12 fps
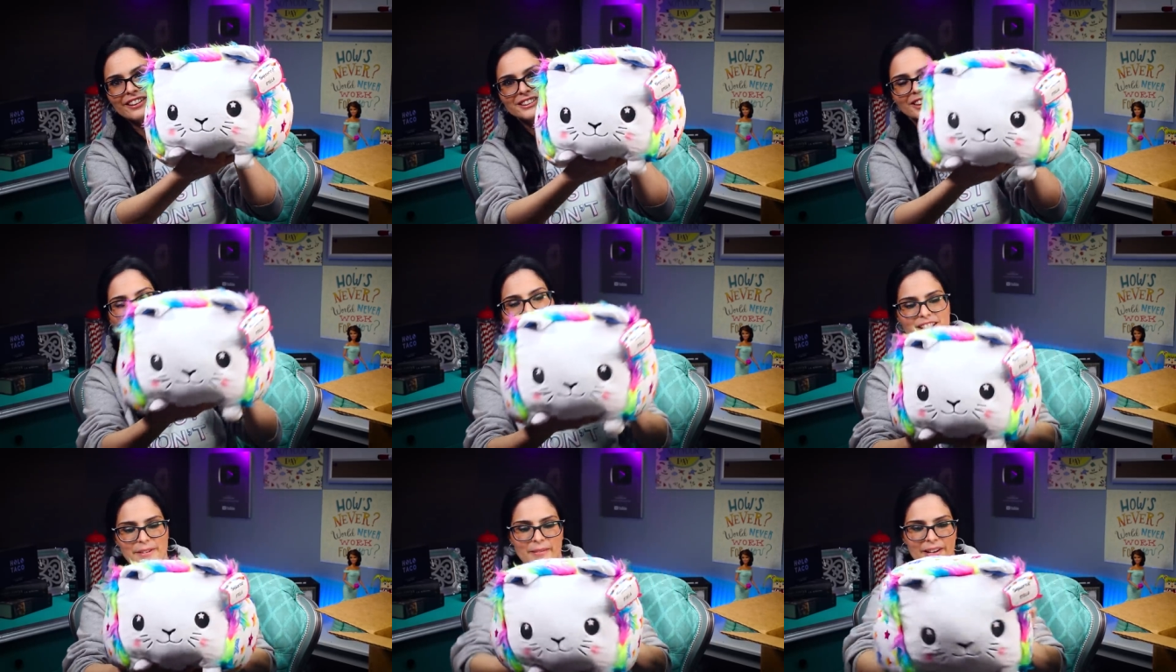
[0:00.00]
looks
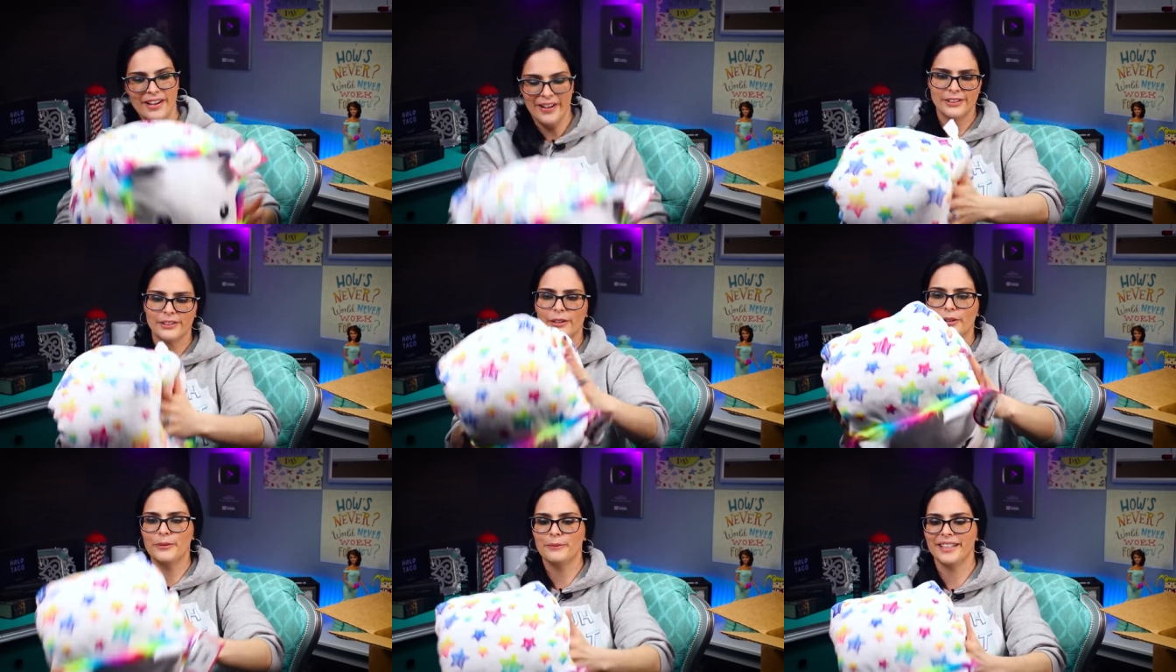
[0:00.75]
awesome.
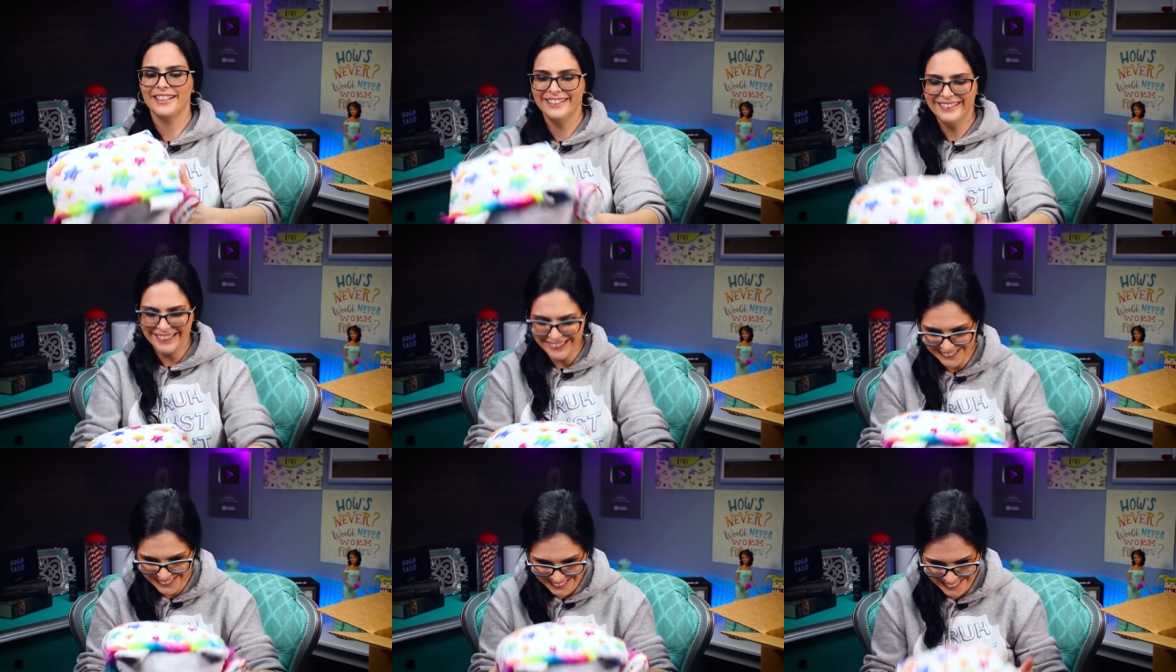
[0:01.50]
Oh my
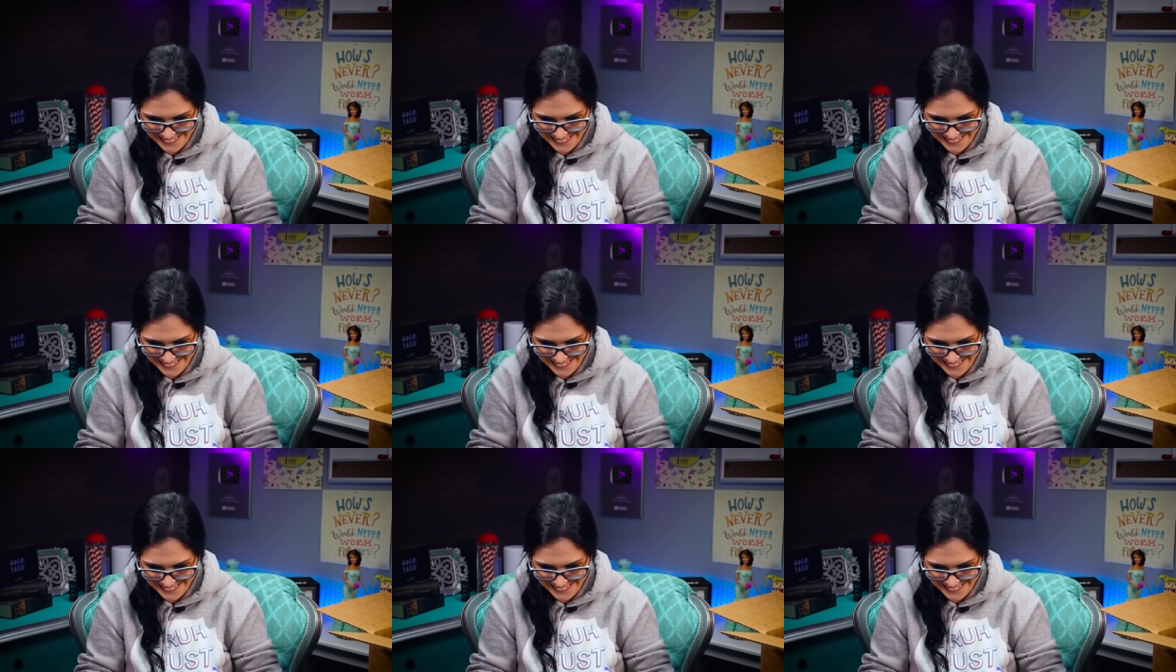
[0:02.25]
goodness.